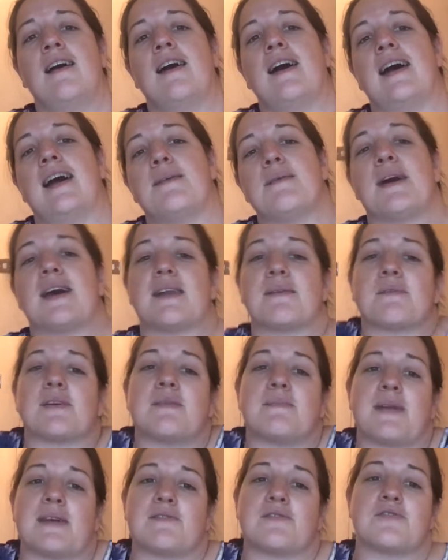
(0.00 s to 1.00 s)
And I'm going
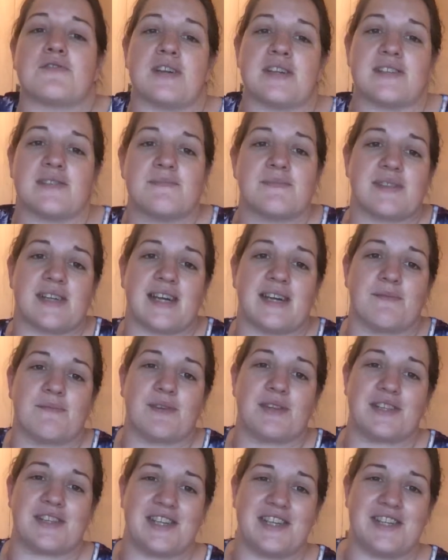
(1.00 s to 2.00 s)
to be able to dress them down
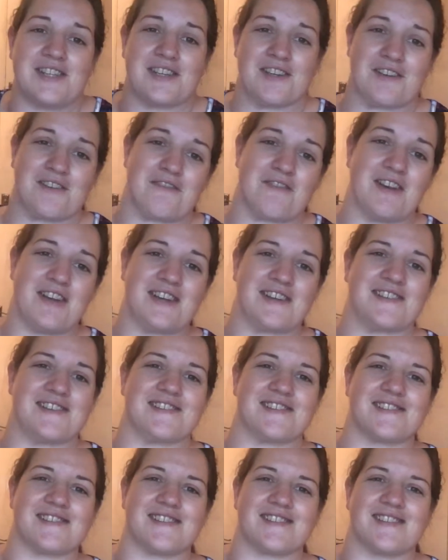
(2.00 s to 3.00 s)
with a t-shirt and
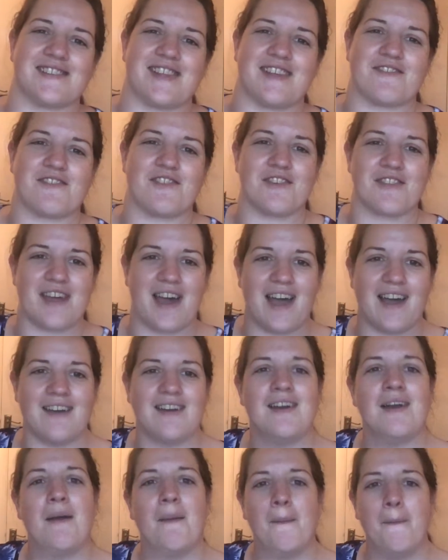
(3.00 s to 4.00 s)
trainers. They've got that
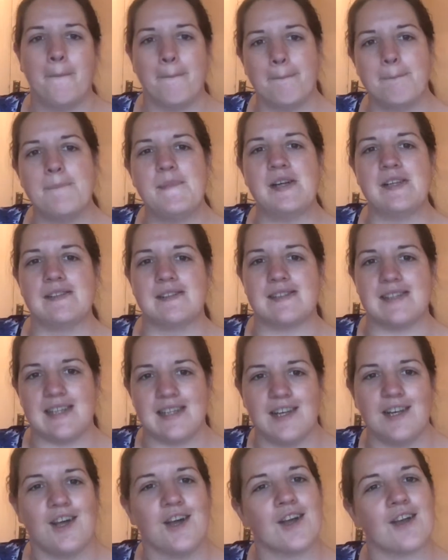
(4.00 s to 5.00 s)

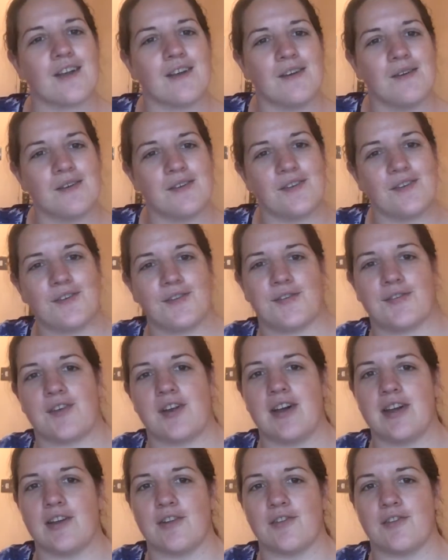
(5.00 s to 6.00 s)
multi-look
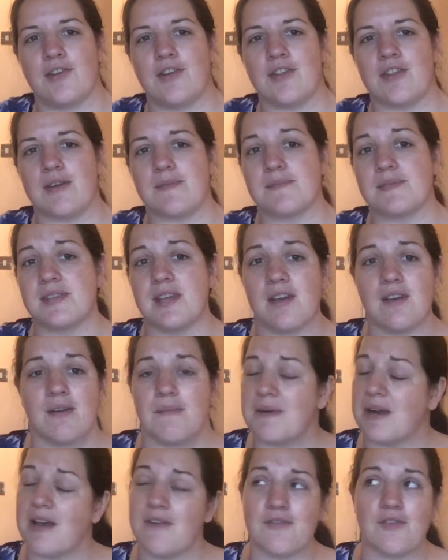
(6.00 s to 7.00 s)
style to them. So, I
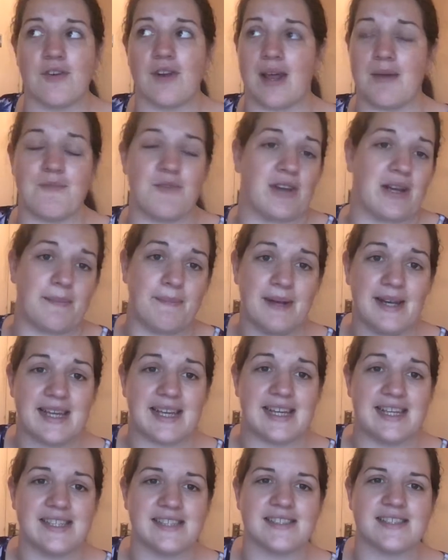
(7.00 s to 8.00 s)
mean, overall, I'm really
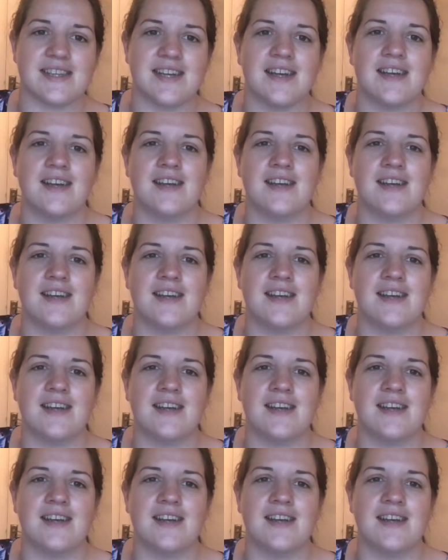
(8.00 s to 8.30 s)
pleased.